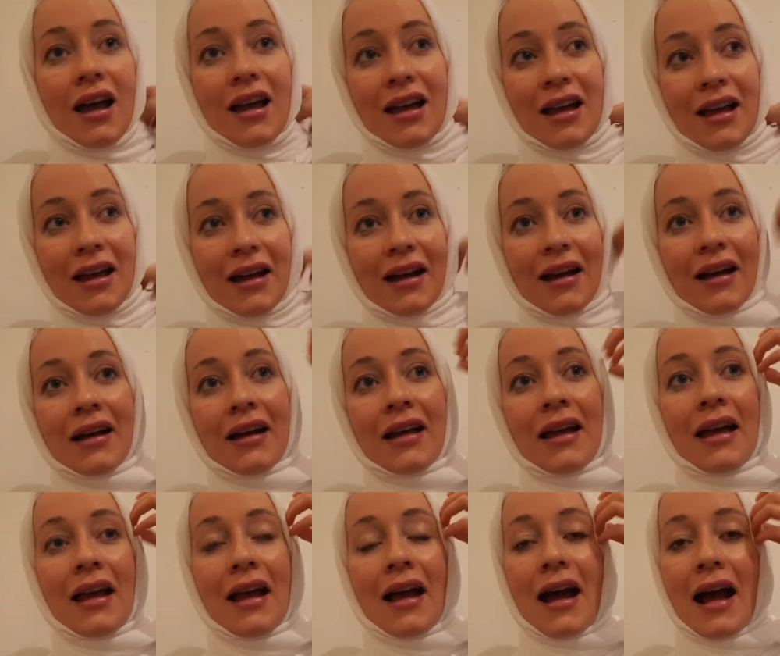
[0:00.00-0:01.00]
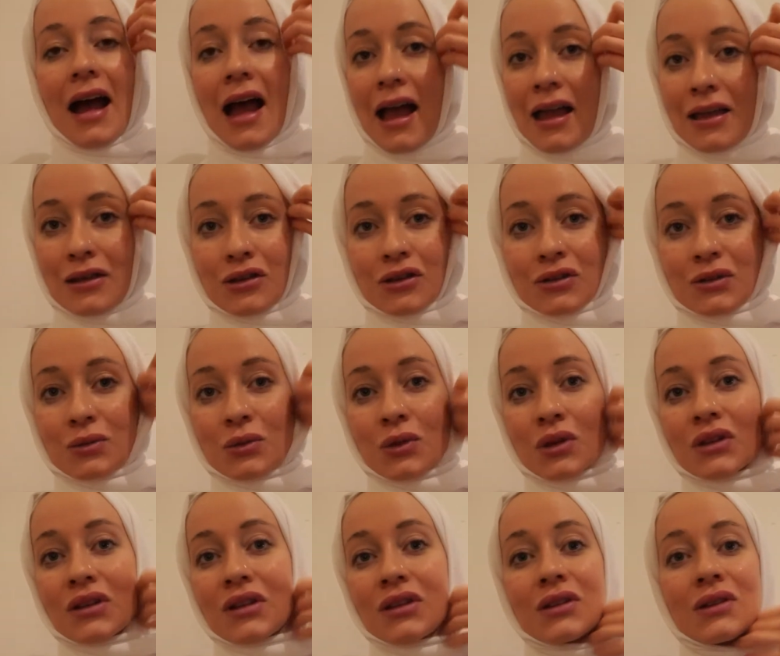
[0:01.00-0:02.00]
I just
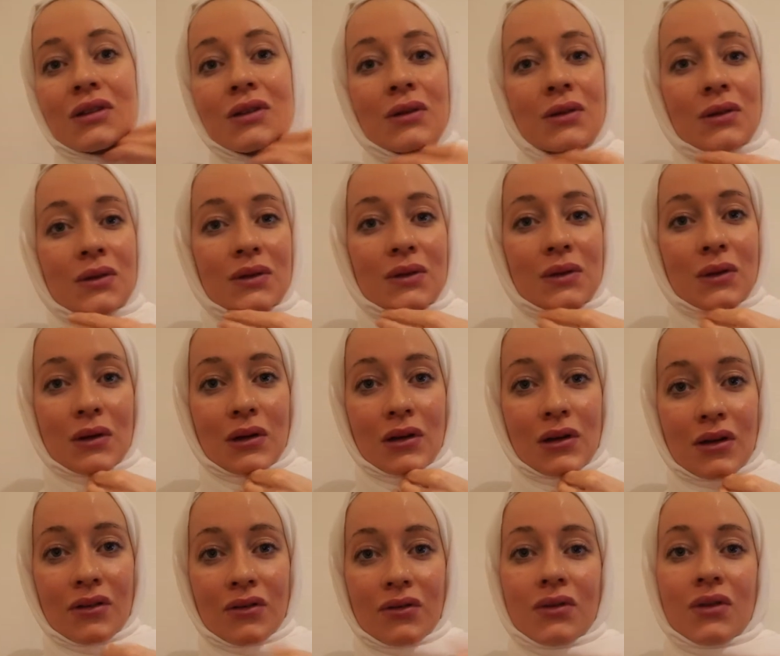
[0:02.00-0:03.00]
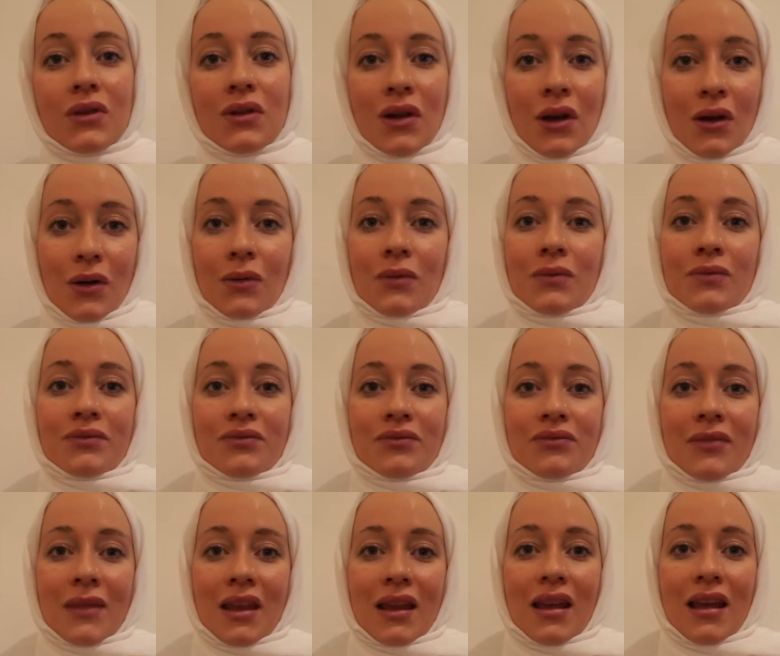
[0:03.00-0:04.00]
wanted to sort of, you know,
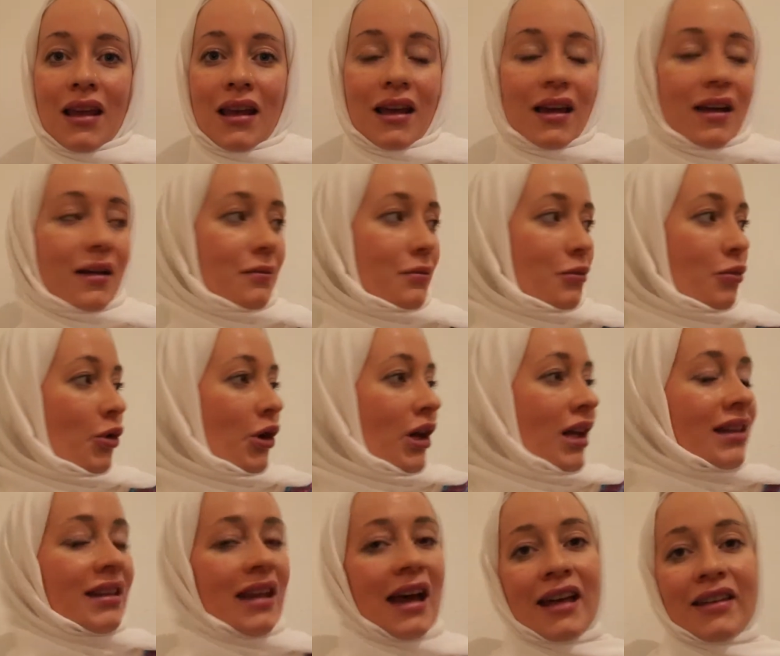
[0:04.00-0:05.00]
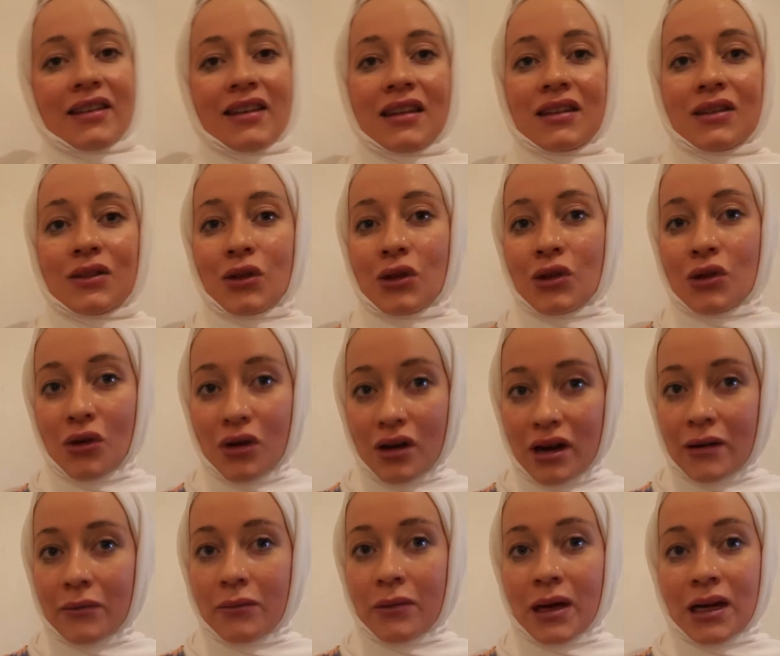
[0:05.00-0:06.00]
bring that into your
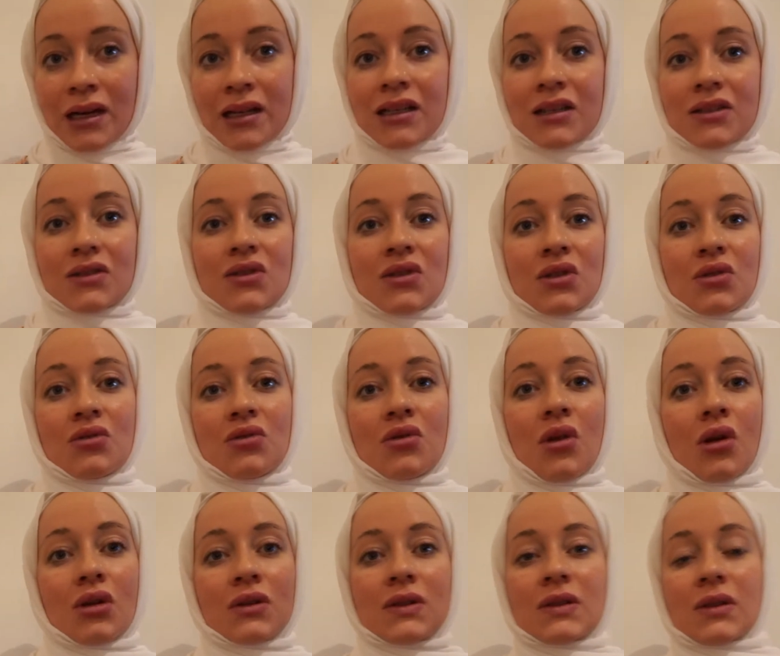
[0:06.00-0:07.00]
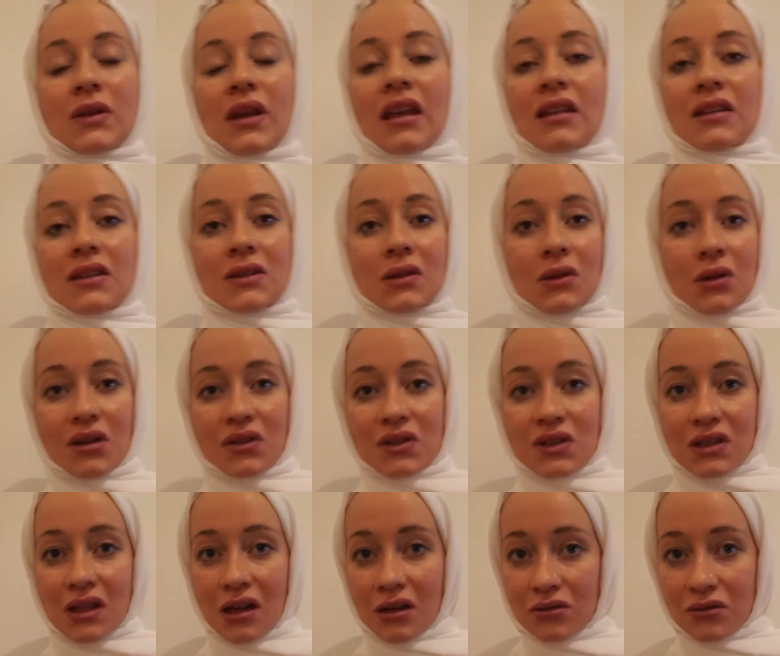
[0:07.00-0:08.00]
awareness, so you also can sort of
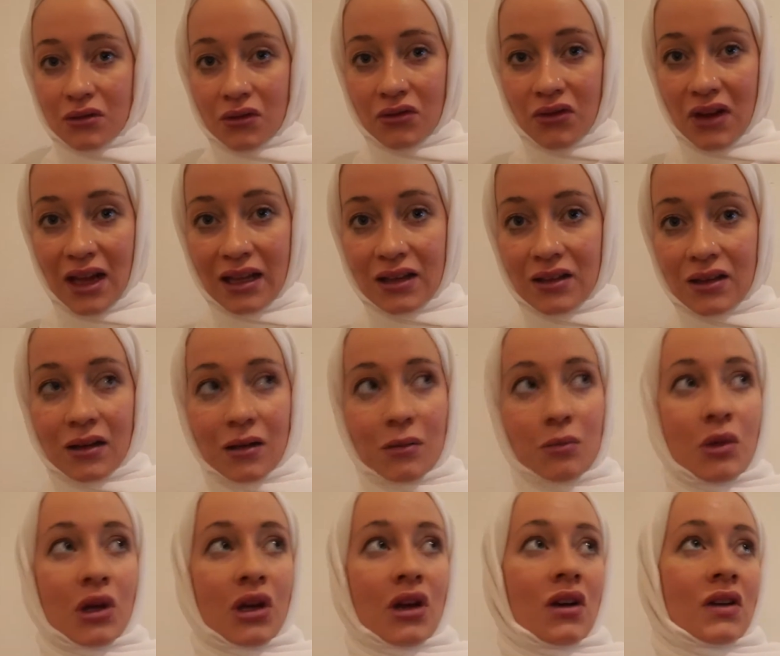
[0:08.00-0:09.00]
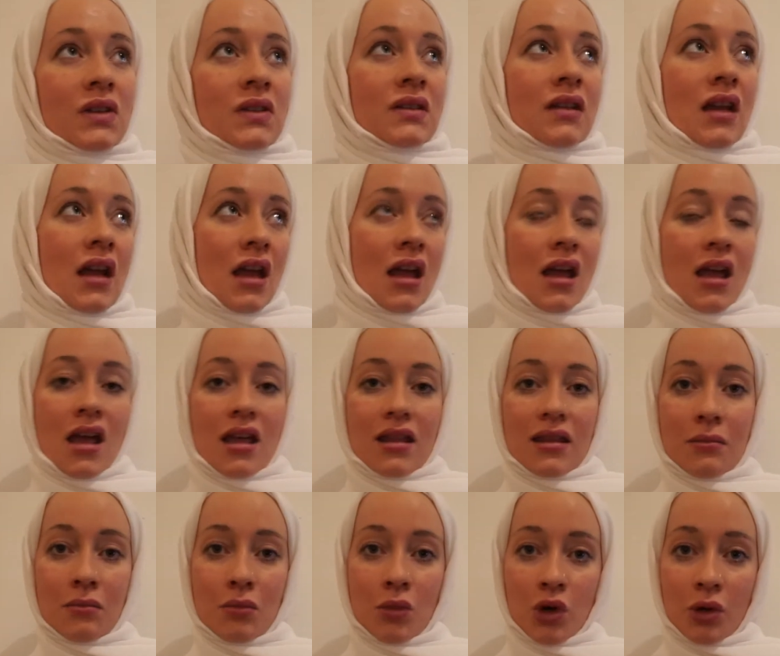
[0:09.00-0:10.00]
start reflecting it, because the
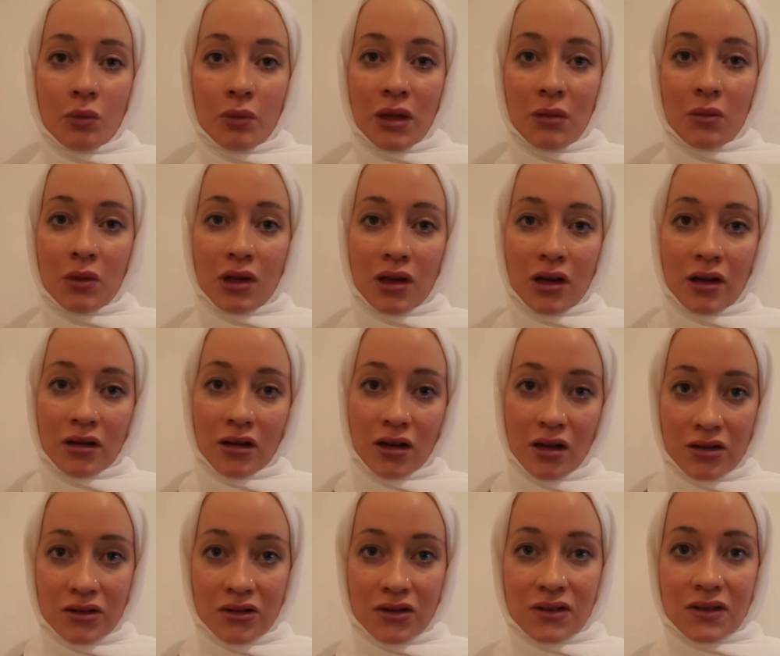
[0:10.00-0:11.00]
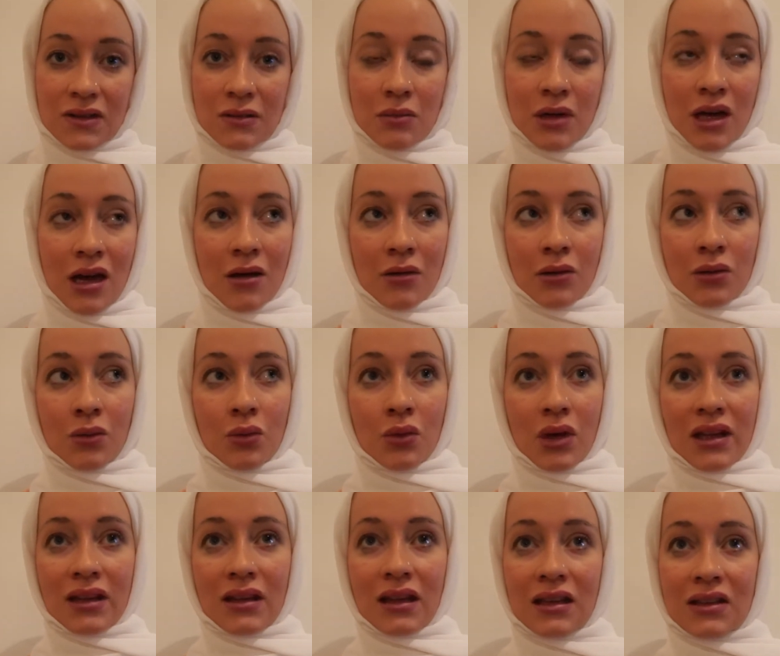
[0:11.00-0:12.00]
more people are conscious about
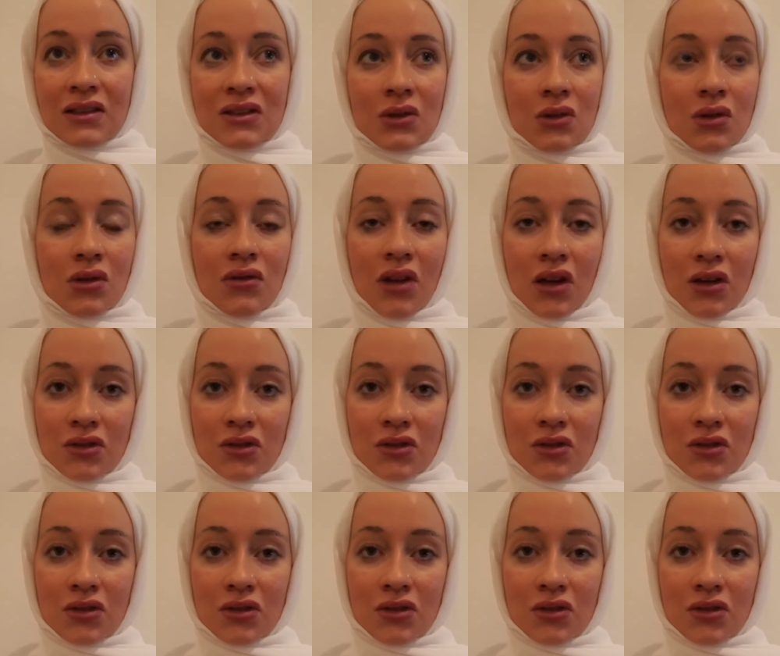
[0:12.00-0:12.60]
what they sort of are